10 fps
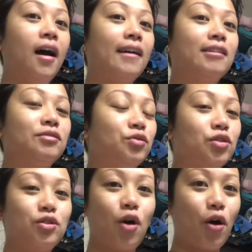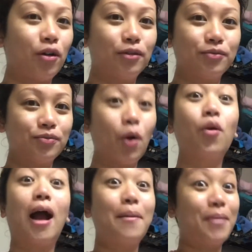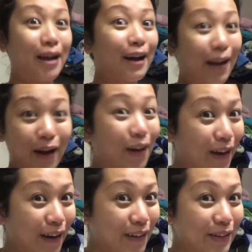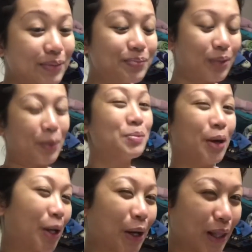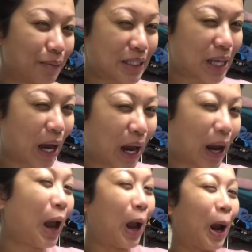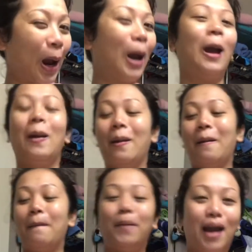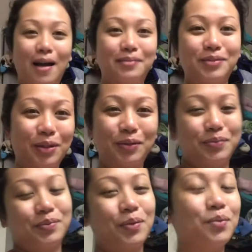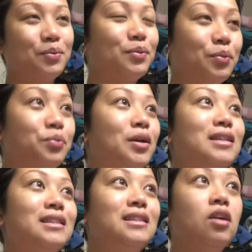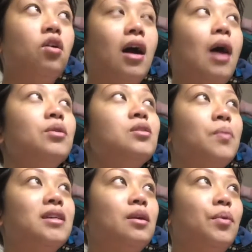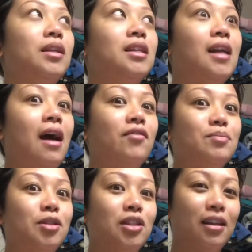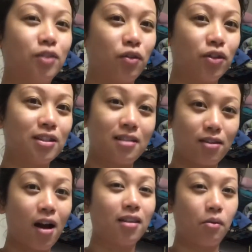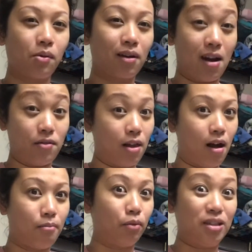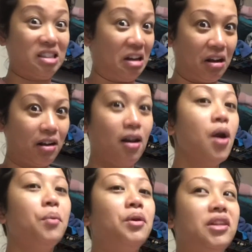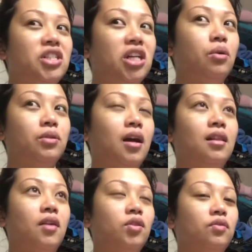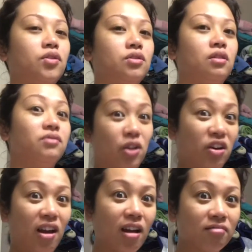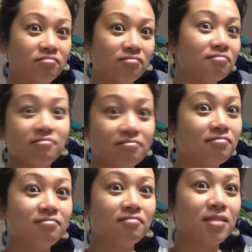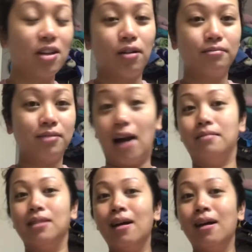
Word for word: and just all, oh, I made kare. It was pretty good, let me say. But yeah, so we still, I was surprised that we didn't have as much leftovers as I thought. I thought we were gonna have a lot, but we didn't. We legit only had leftovers of turkey. So yeah.